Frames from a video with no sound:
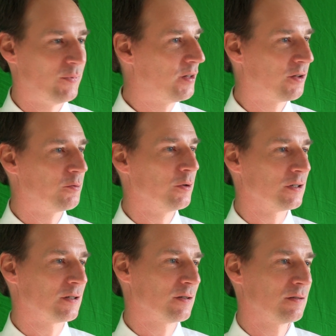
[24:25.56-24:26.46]
It doesn't
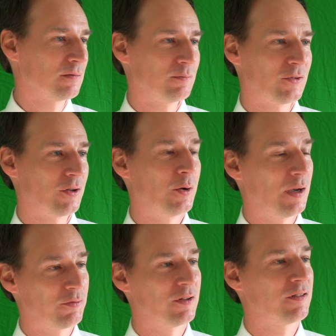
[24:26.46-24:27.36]
work. So you
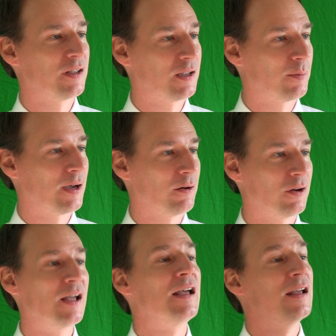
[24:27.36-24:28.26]
have to think about
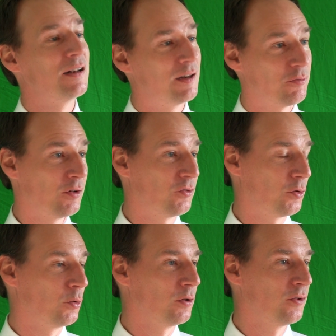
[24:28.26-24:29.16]
different
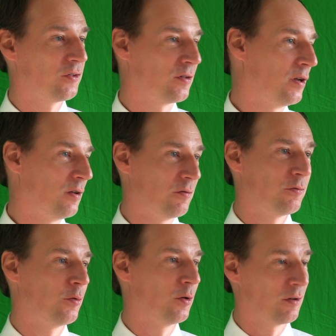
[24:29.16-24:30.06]
tools
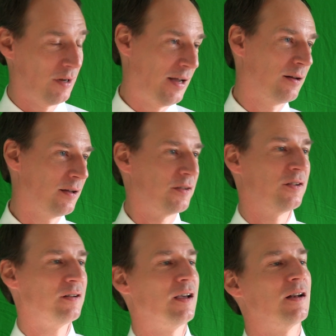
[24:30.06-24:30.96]
for
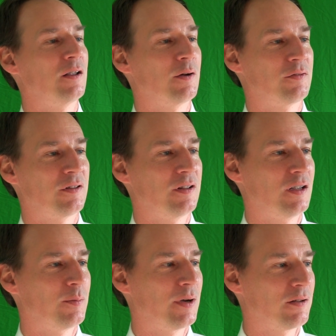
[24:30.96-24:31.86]
analyzing data. You have to think
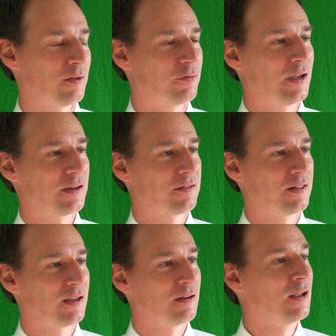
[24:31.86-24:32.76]
about the fact
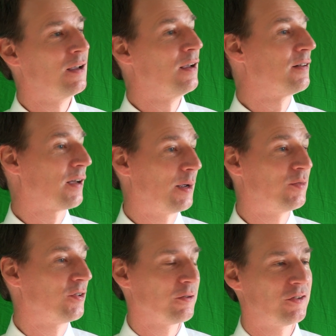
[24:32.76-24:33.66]
that time
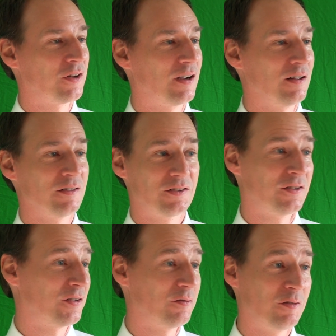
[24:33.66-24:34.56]
series
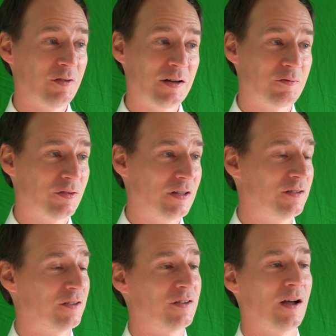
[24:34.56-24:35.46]
analysis of event feeds
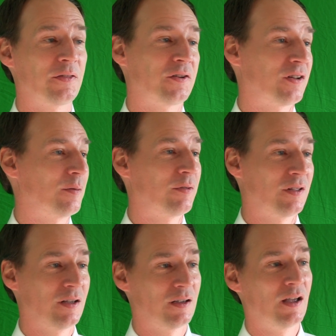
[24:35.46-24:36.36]
is not the same
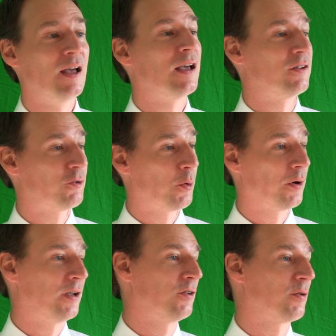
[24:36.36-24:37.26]
thing as
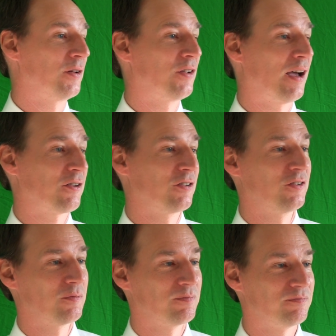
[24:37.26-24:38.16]
querying transactions.